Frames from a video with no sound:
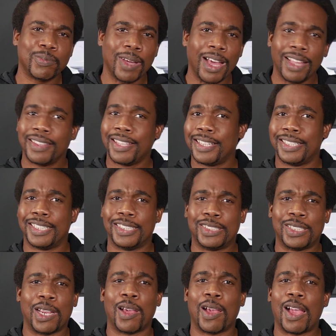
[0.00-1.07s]
At that age,
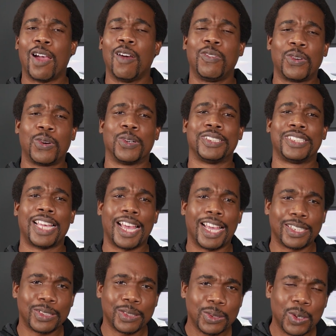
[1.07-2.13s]
of course,
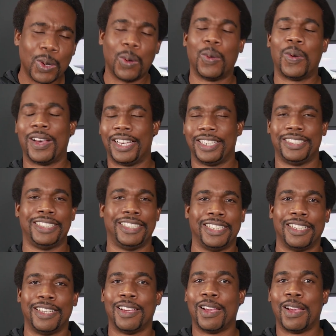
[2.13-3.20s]
had no
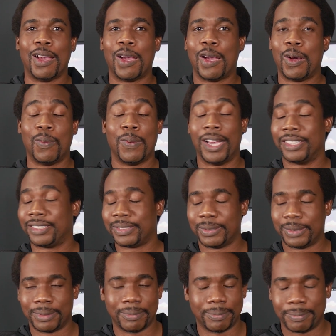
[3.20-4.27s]
idea how
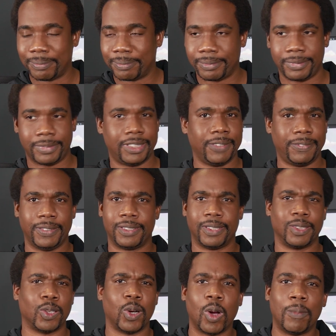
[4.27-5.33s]
actual
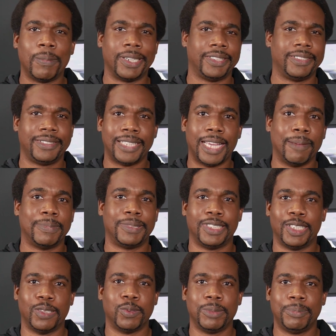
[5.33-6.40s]
difficult or how much steps
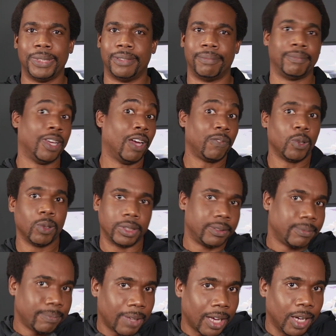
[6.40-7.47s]
it would be. Of course,
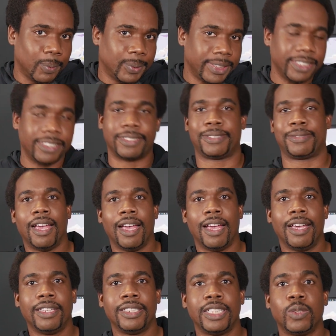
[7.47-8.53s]
I was 8.
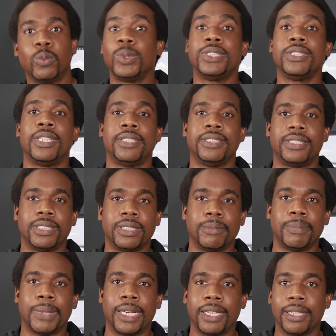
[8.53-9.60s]
And it wasn't until
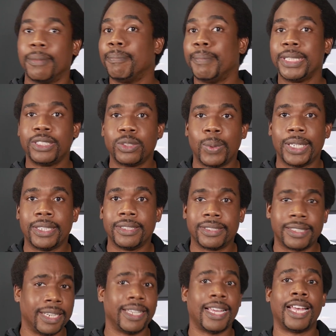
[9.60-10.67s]
my mid-20s
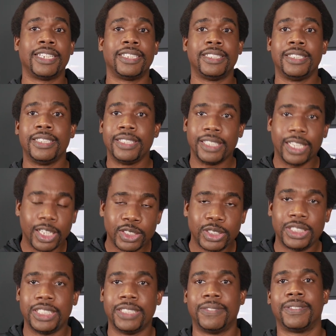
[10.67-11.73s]
that I actually
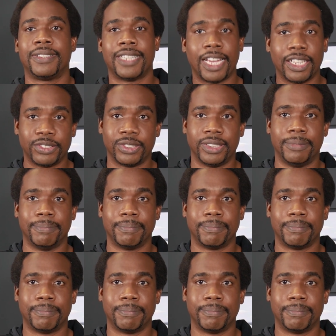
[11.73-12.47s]
achieved that dream.